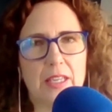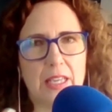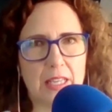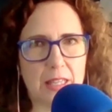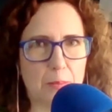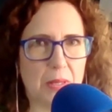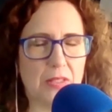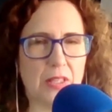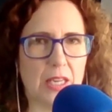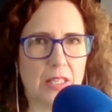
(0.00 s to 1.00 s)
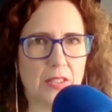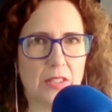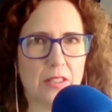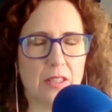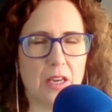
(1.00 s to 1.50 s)
in the
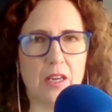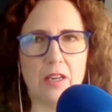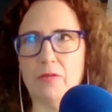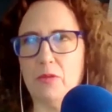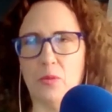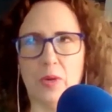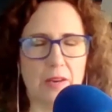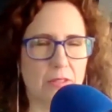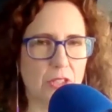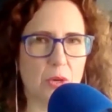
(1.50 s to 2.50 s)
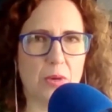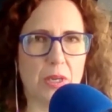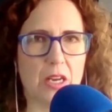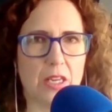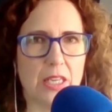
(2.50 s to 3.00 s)
busyness of whatever's going
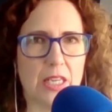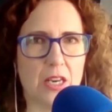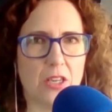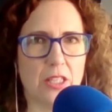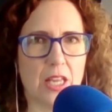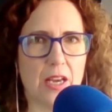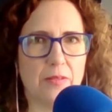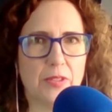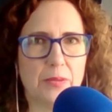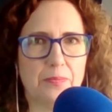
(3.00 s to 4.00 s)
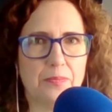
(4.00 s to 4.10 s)
on in our lives.